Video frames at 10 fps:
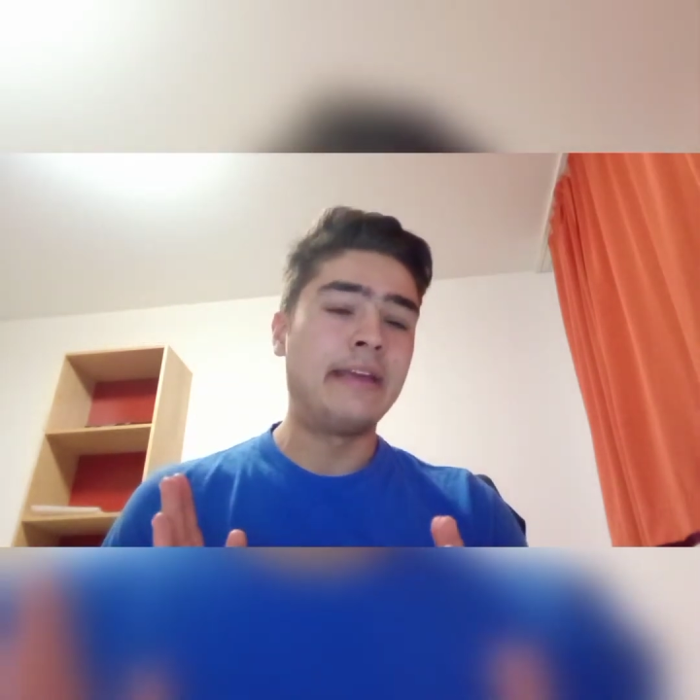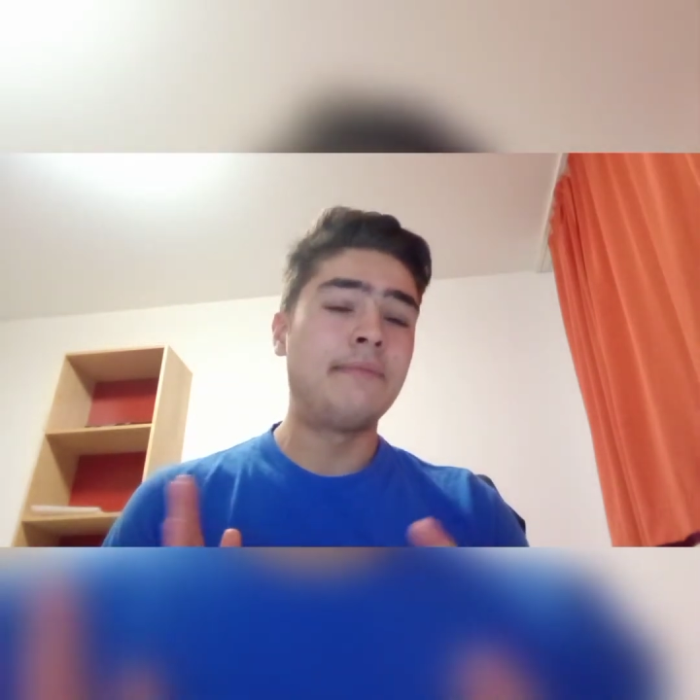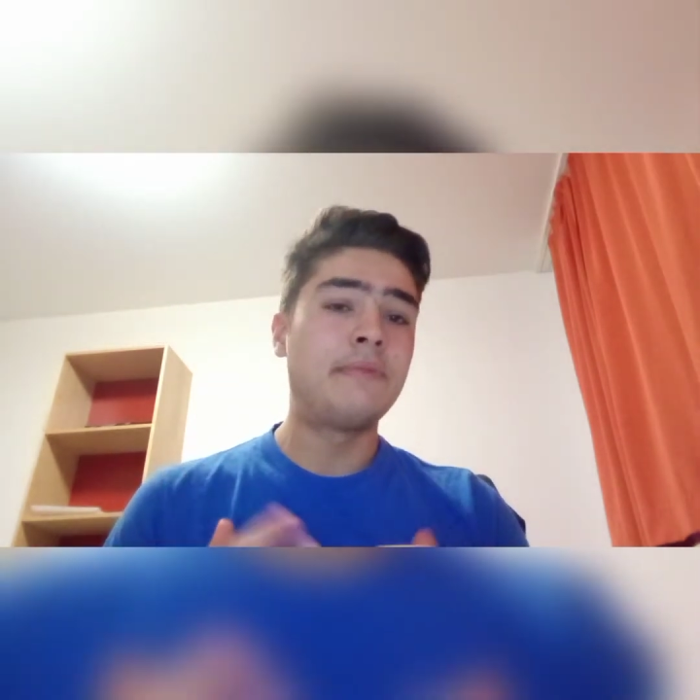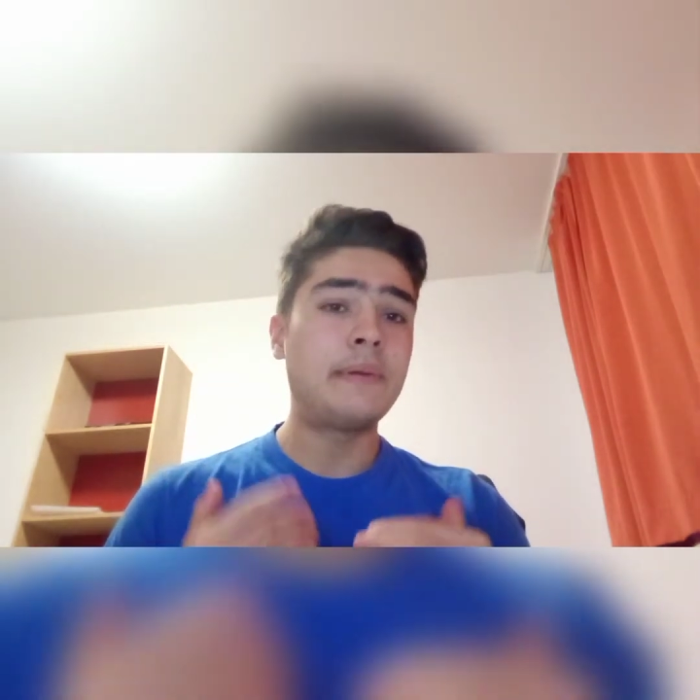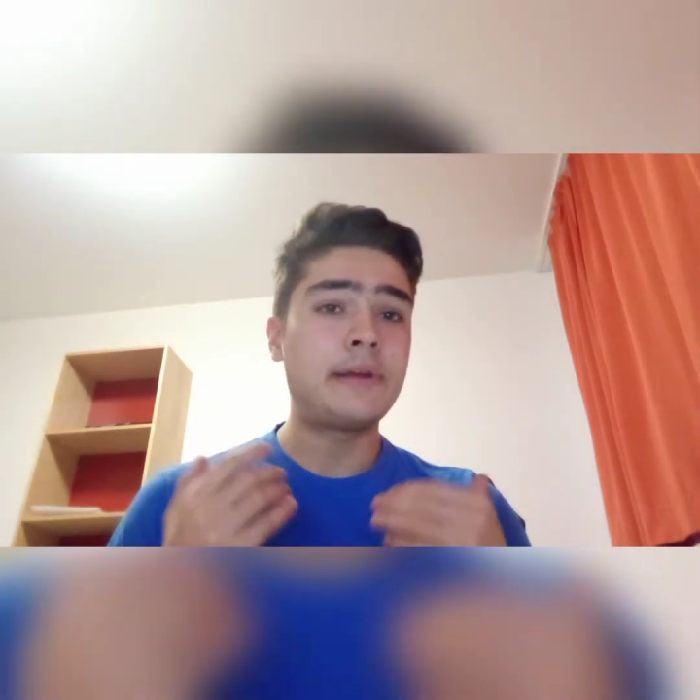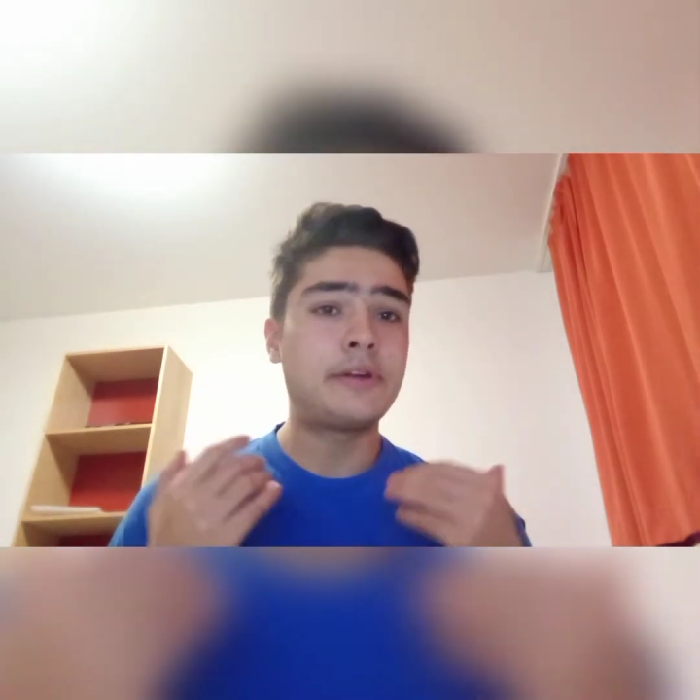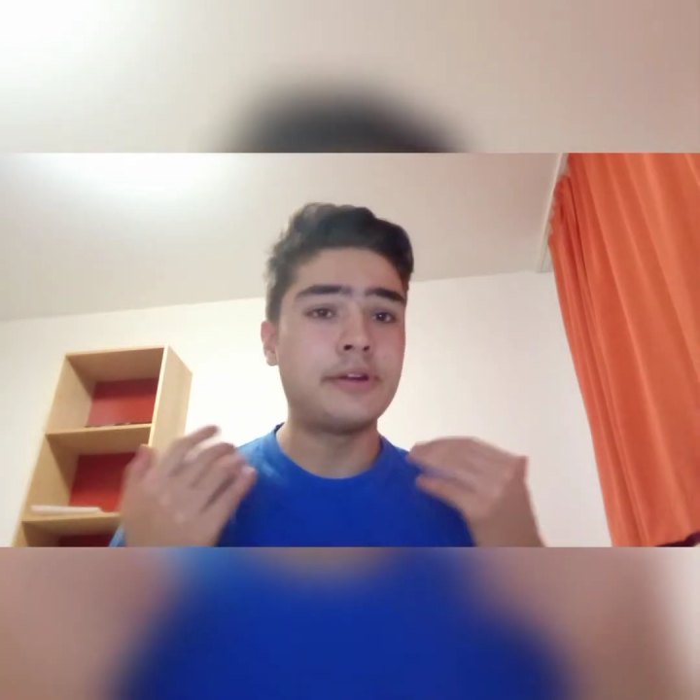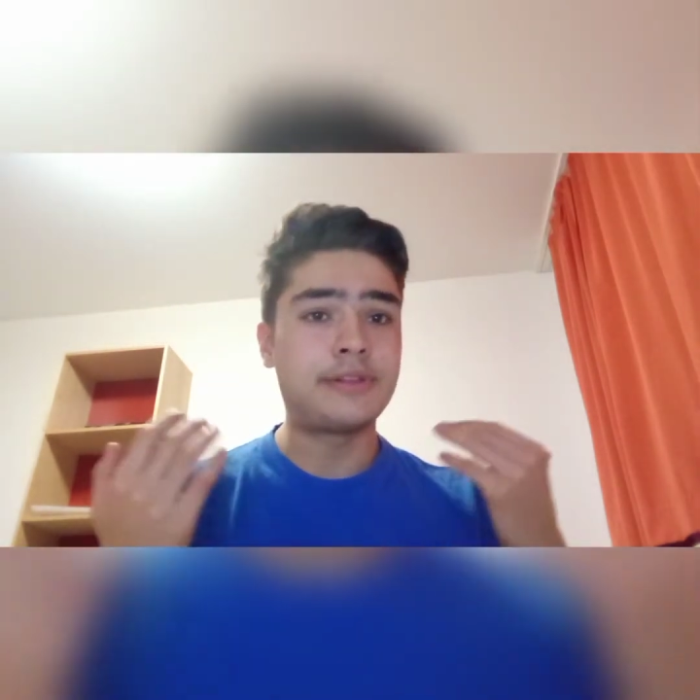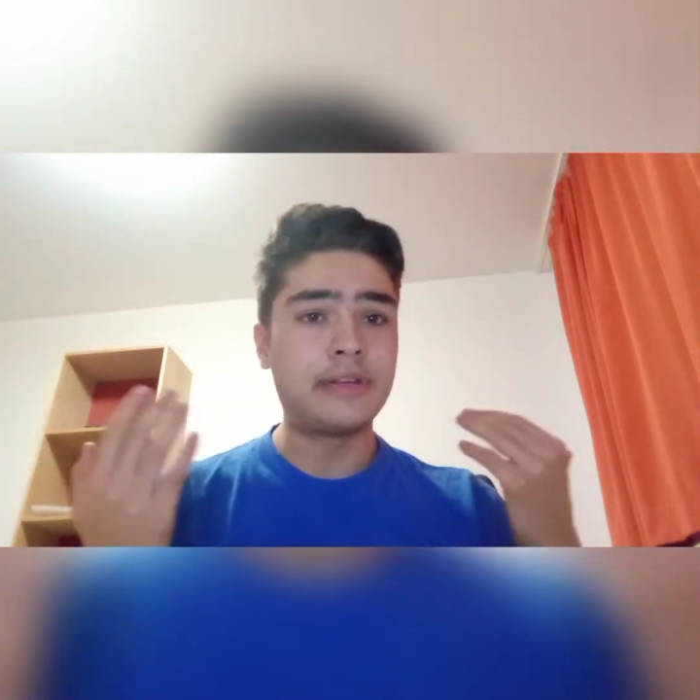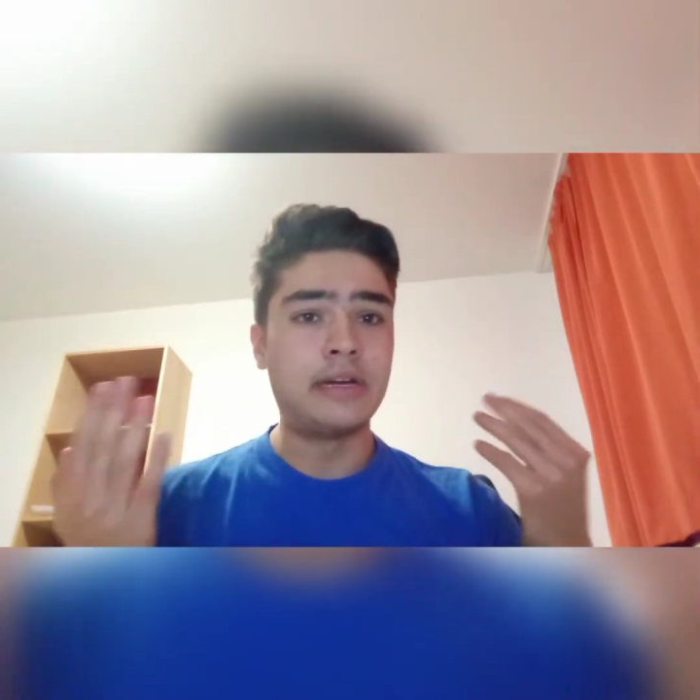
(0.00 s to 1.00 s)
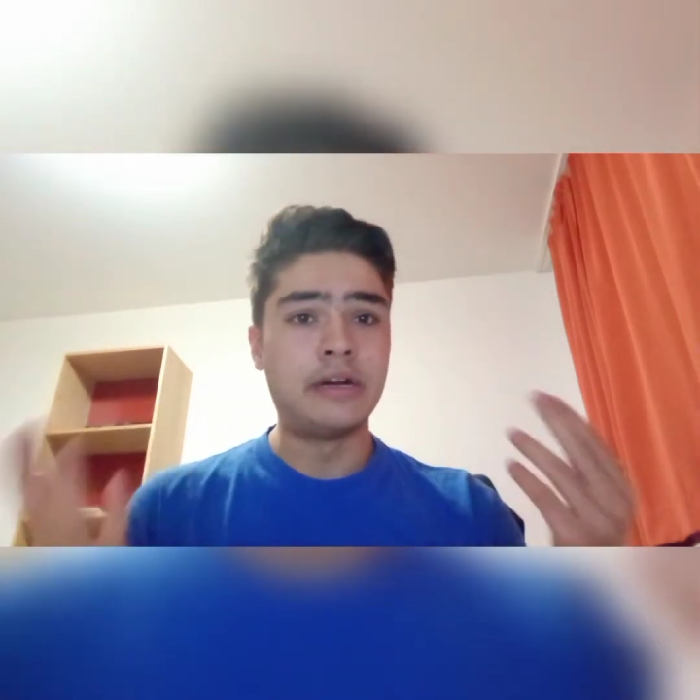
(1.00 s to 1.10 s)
a very good